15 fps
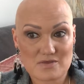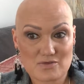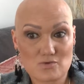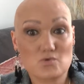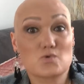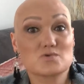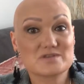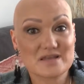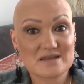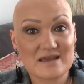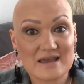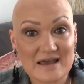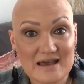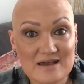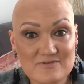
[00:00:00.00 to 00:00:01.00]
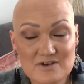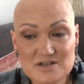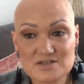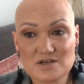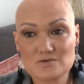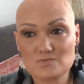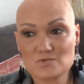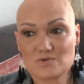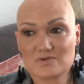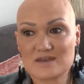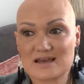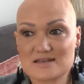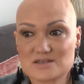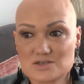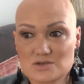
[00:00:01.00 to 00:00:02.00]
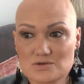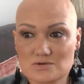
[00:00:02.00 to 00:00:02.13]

thoughts that they have. I don't want that